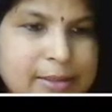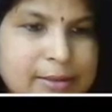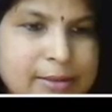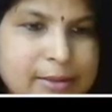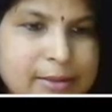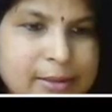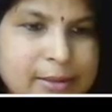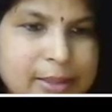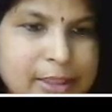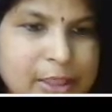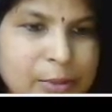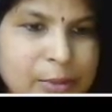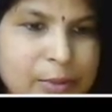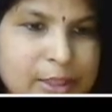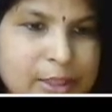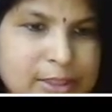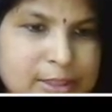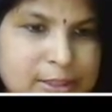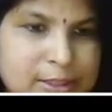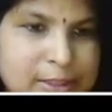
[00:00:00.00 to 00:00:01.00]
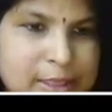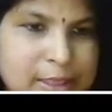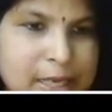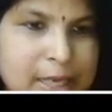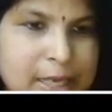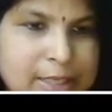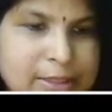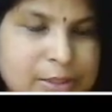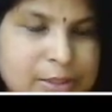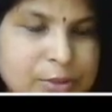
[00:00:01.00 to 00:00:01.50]
the equation
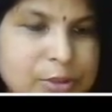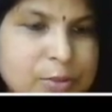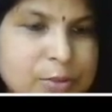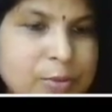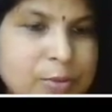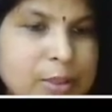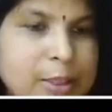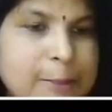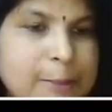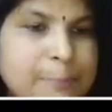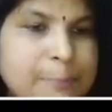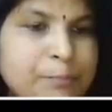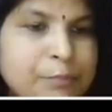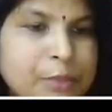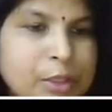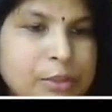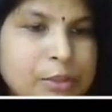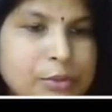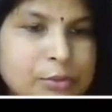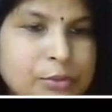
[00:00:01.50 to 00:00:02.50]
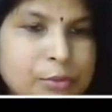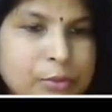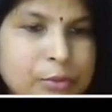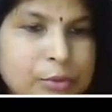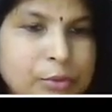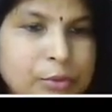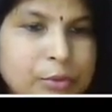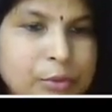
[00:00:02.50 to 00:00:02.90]
as usual. So